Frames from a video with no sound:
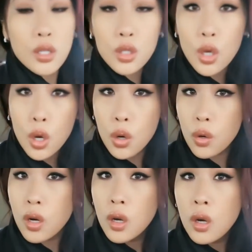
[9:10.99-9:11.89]

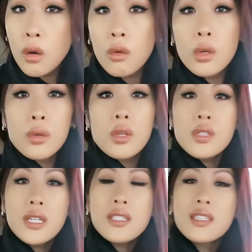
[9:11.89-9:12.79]
So
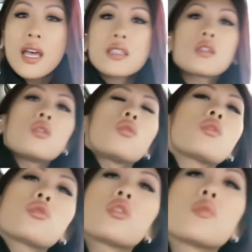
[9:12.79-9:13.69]
there's like a Saks and a
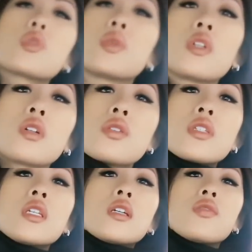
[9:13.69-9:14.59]
Nordstrom. So we can go
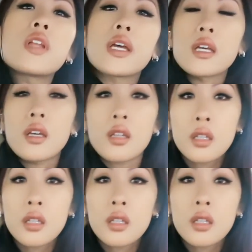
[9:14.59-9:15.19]
see if like